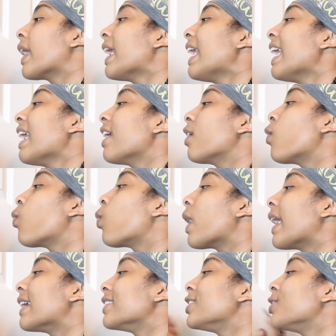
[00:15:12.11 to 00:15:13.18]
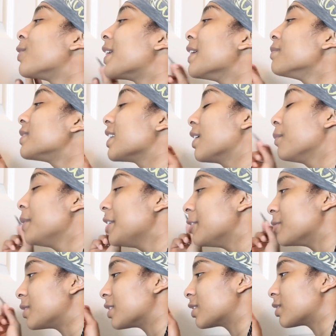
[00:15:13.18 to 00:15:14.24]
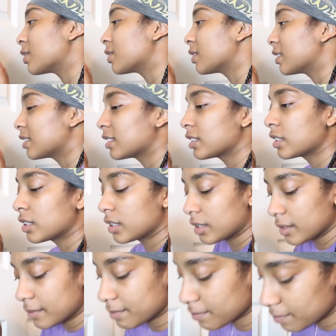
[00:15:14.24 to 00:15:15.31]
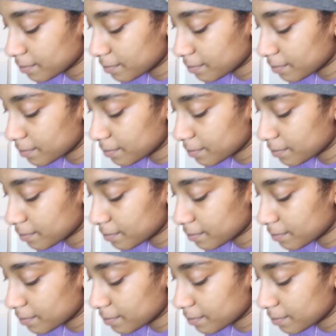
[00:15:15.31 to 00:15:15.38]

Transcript: Where? What? You keep telling me this. Look at the paper.